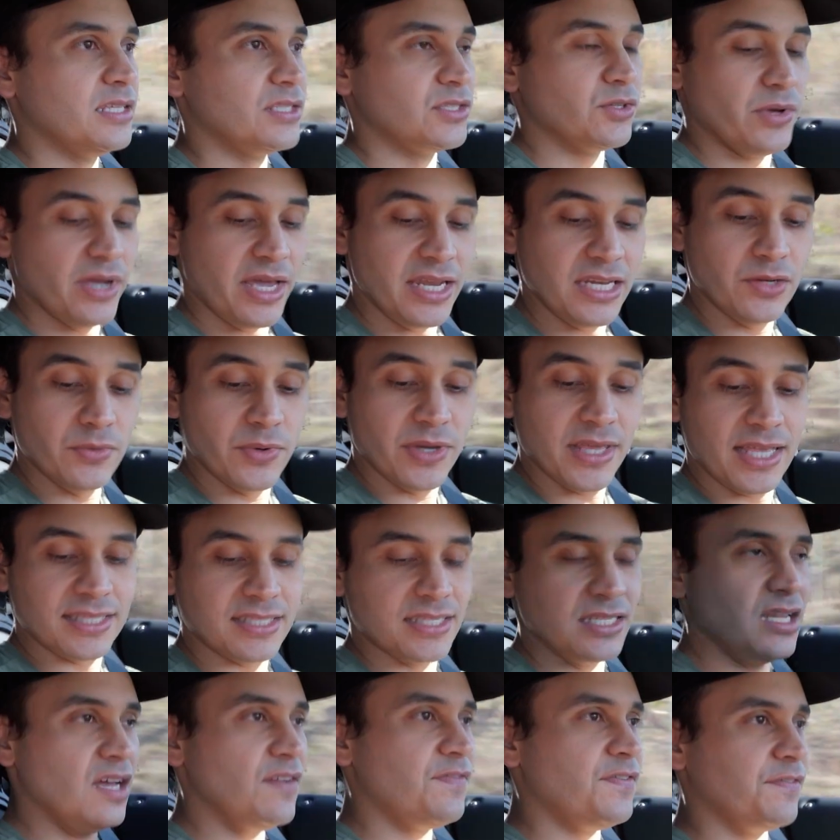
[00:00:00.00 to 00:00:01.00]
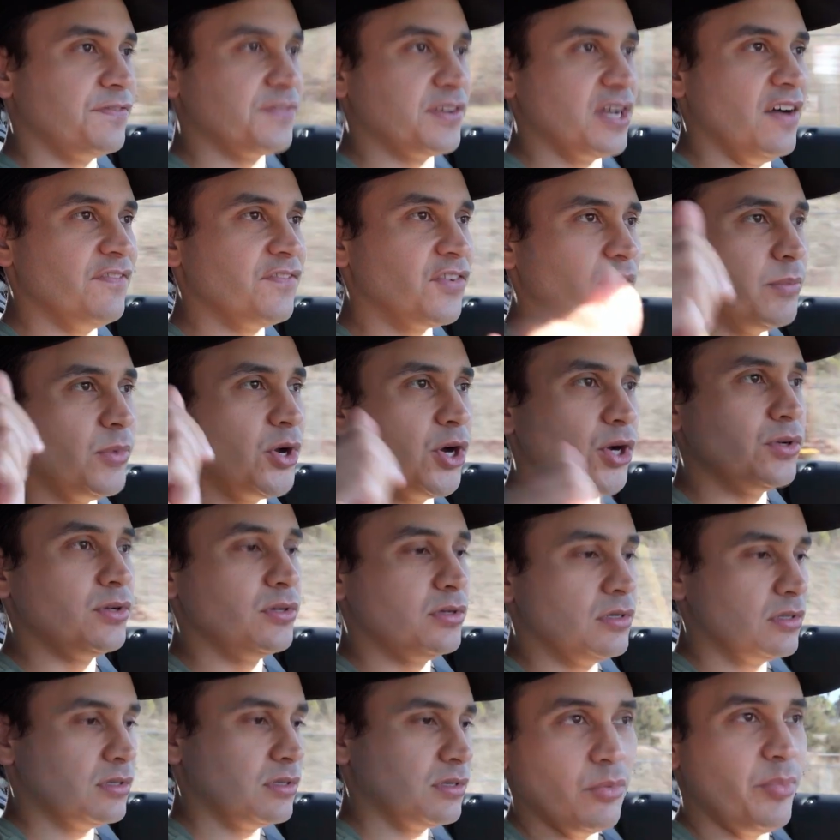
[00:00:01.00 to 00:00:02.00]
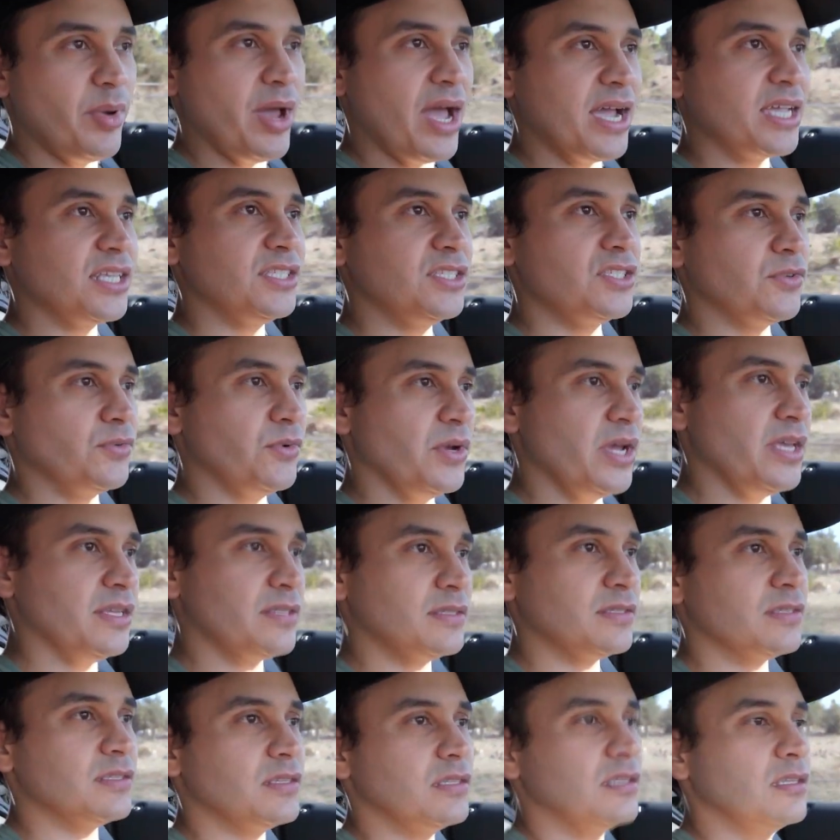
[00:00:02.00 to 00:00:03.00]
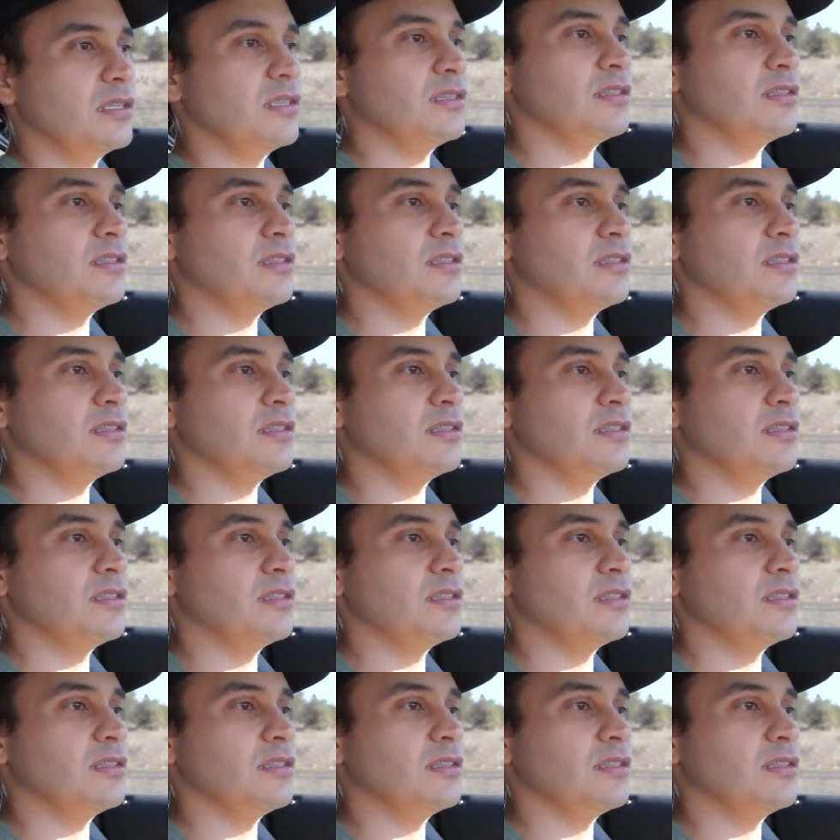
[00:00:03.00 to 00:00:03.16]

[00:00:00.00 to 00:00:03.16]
So anyway, that's enough of comfort mode. We're back into race.